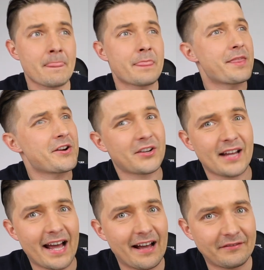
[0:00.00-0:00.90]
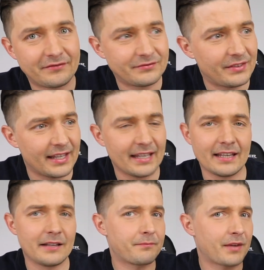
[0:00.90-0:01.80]
They're gonna have
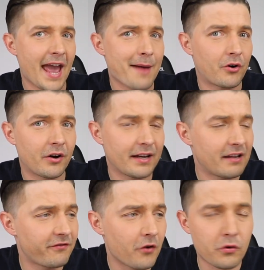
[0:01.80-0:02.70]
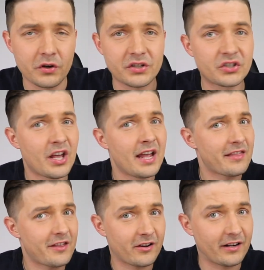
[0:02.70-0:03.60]
the camera in focus,
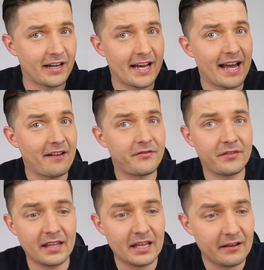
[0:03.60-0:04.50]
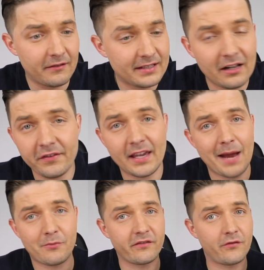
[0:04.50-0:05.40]
they're gonna have the selfie
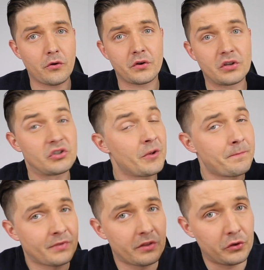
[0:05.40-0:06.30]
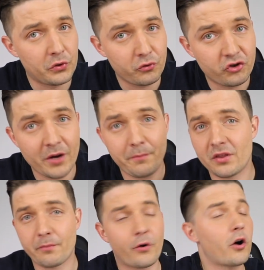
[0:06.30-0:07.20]
camera in focus, the new chip in
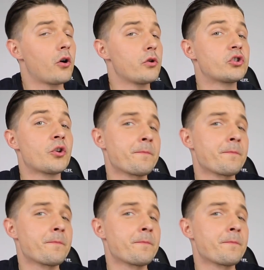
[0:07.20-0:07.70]
the pros,